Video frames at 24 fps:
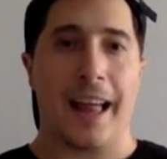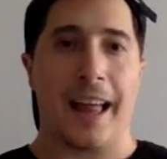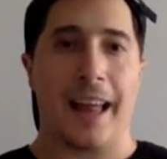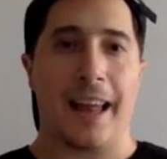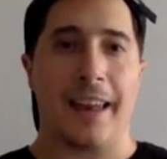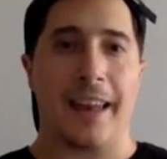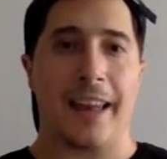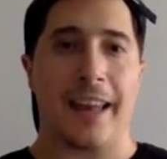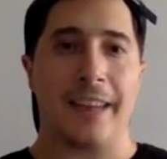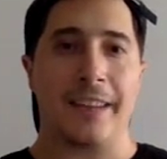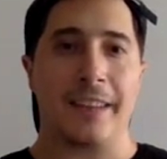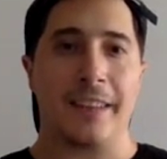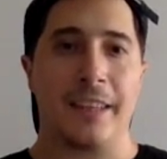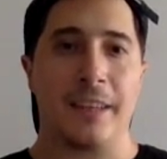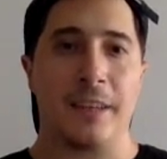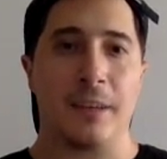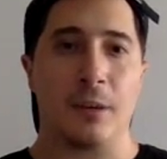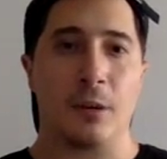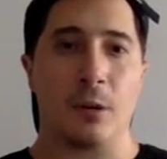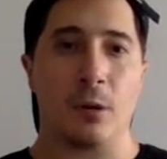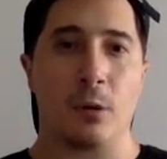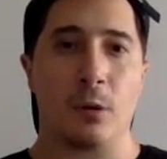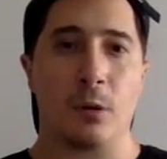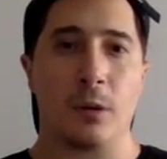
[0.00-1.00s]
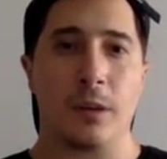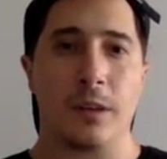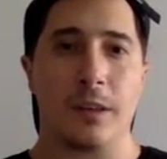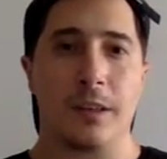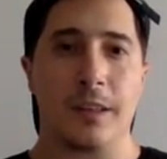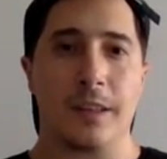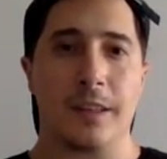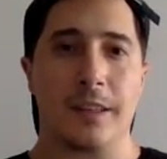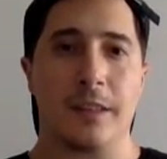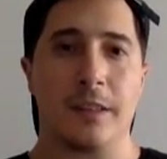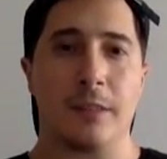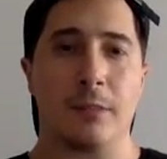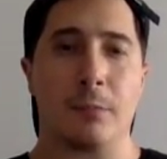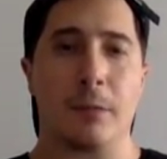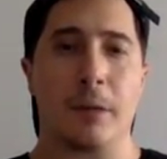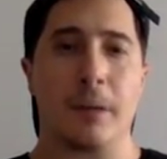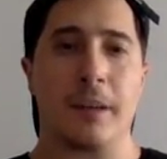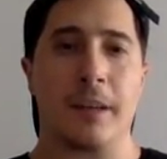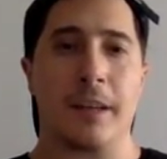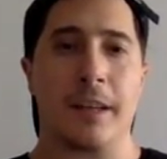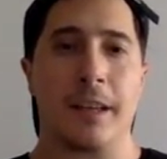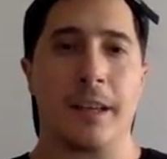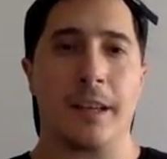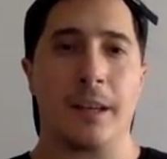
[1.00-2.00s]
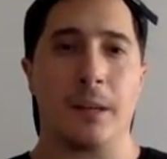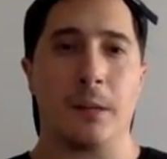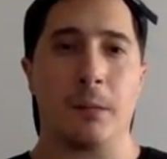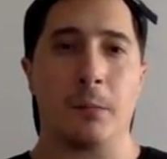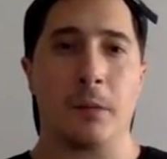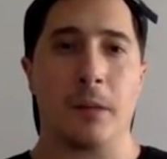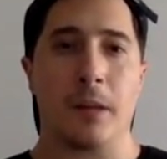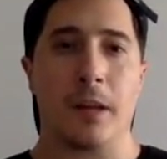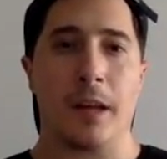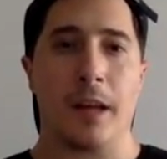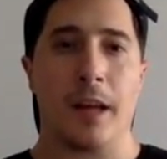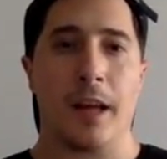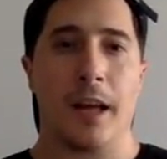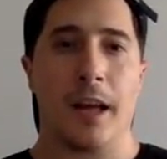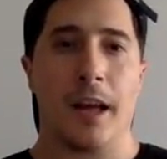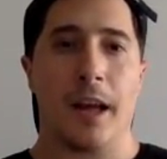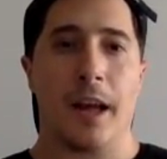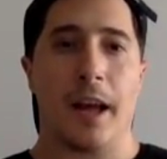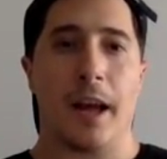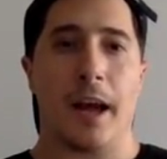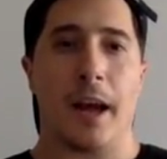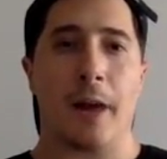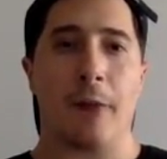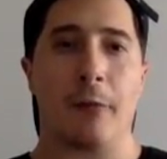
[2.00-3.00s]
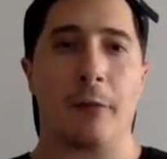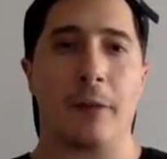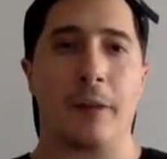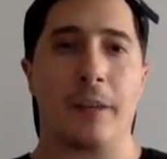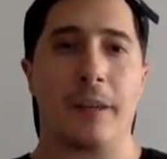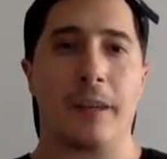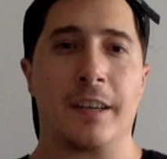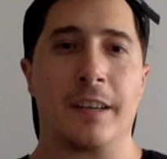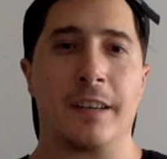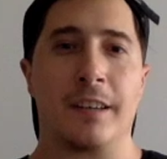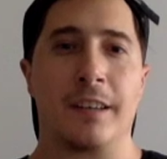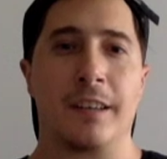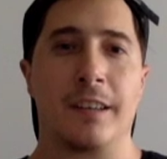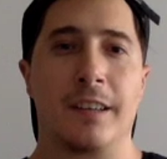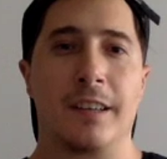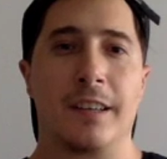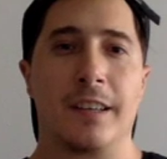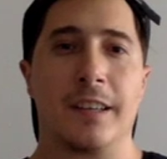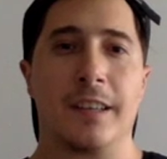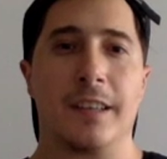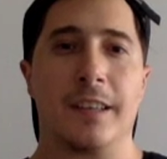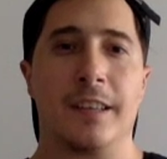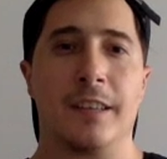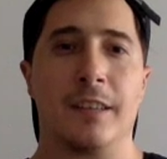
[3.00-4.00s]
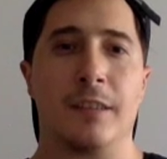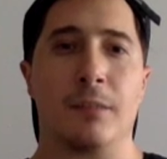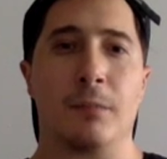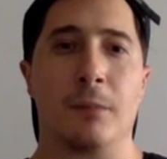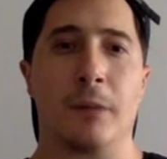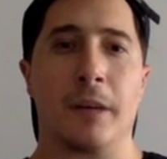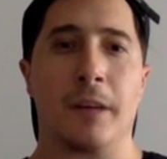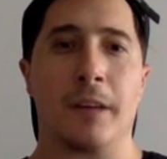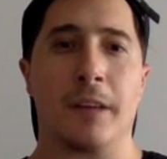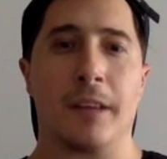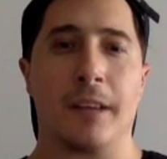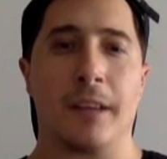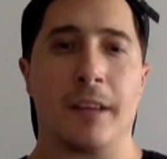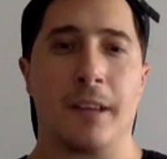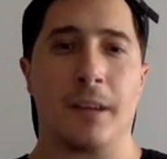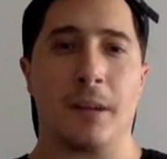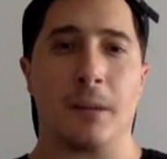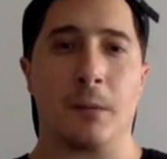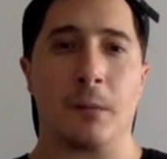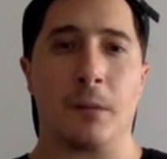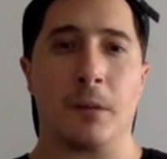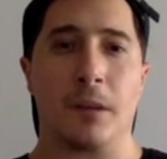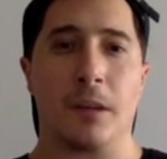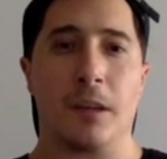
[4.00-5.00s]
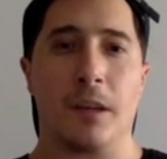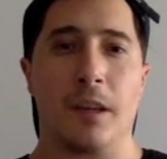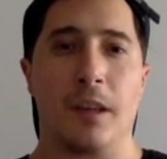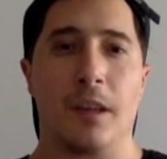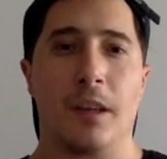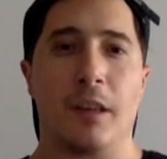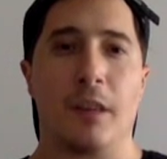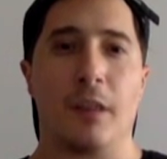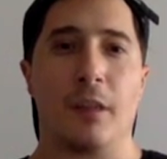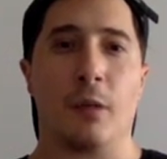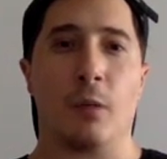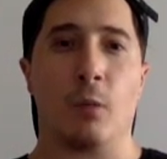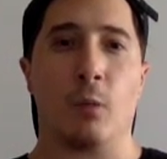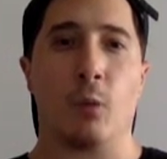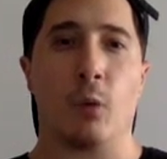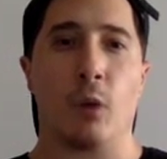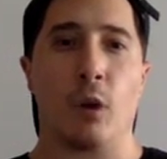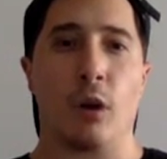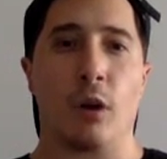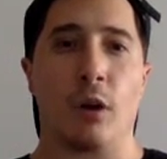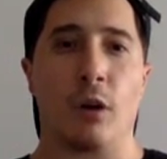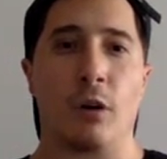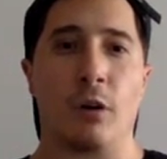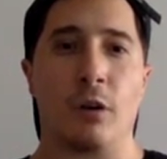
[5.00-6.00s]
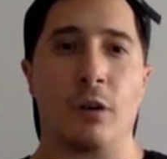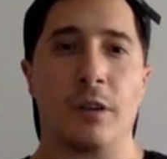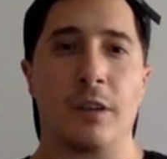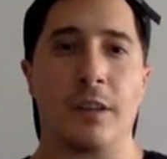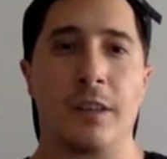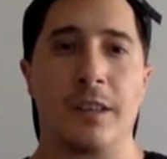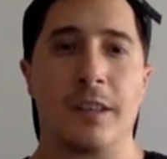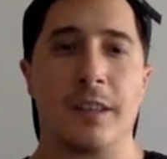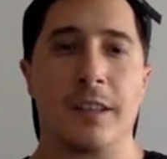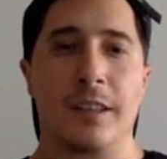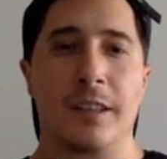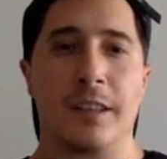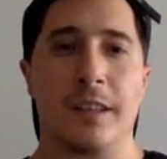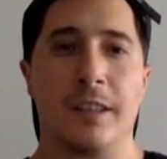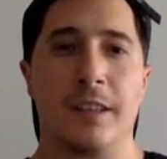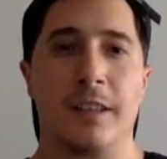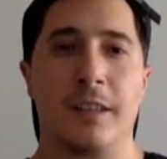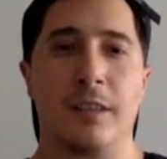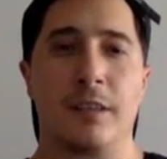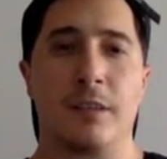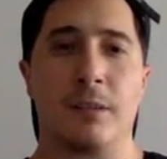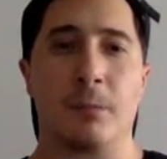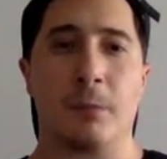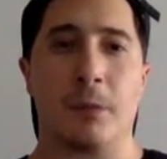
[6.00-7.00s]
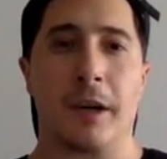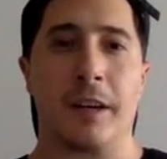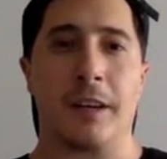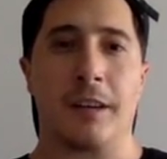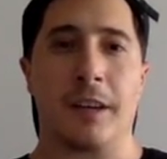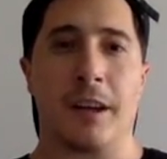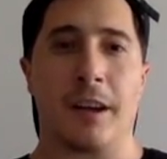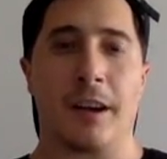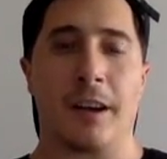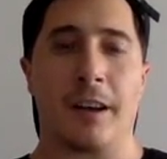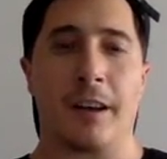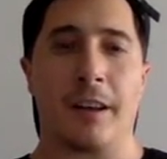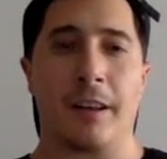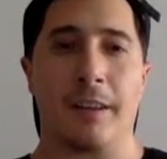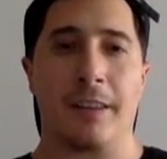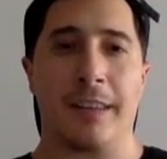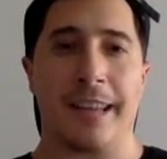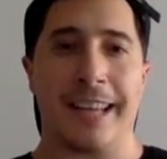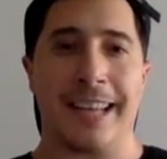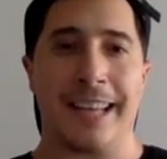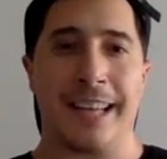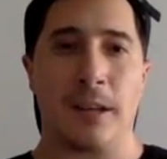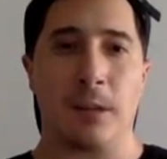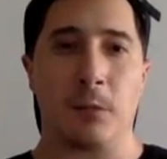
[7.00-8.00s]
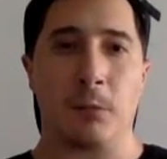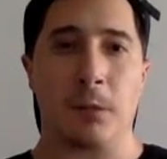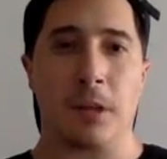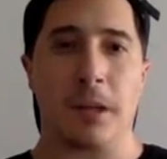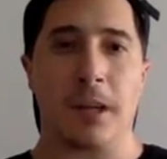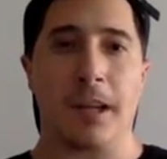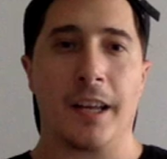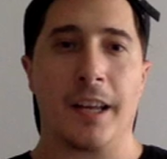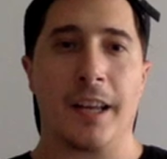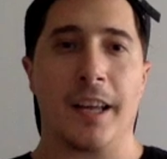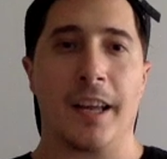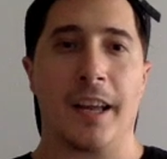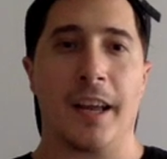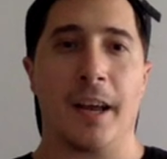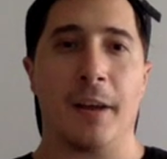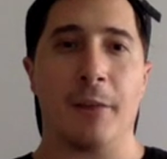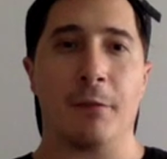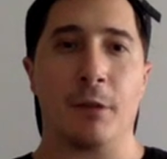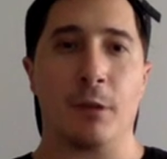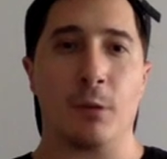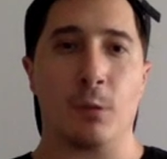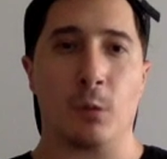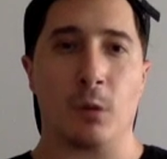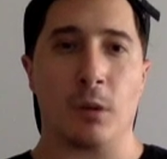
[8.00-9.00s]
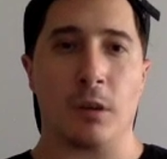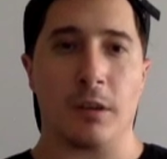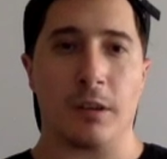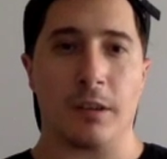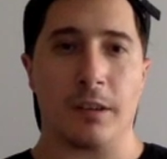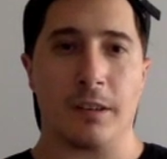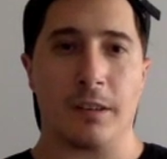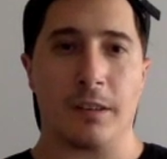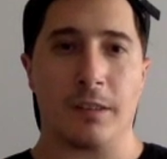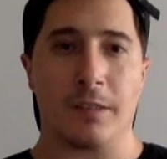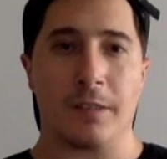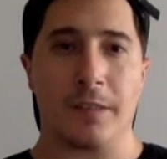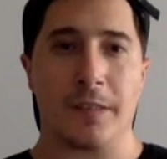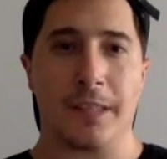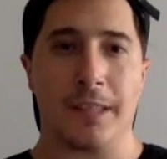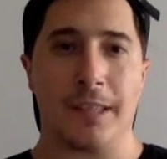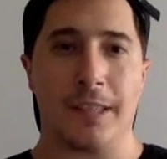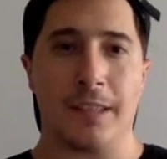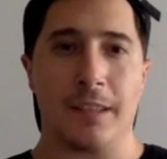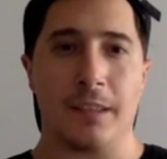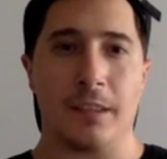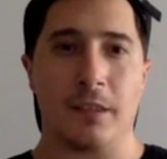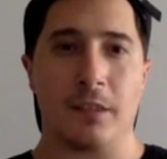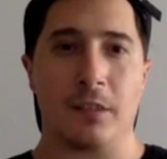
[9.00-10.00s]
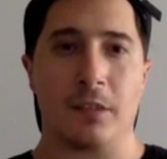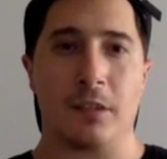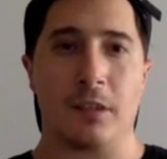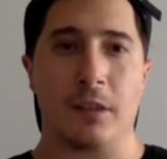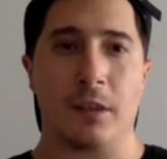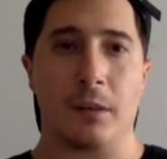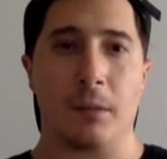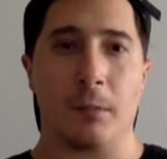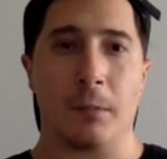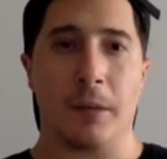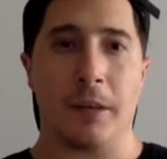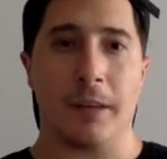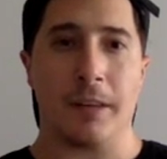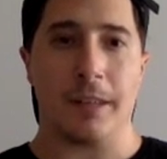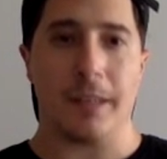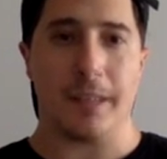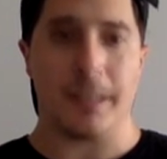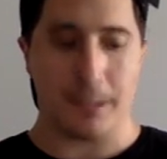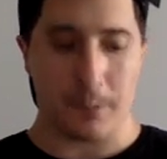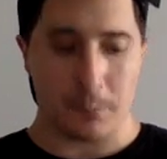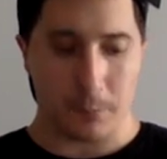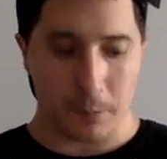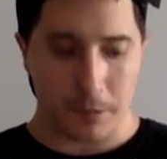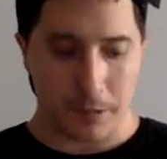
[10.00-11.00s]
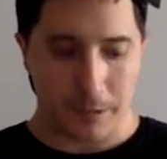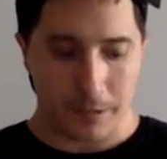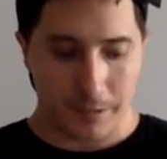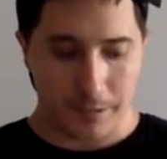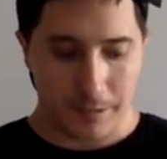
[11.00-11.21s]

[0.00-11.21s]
Latino is my name. African is my name. The world is my name. Everyone is my name.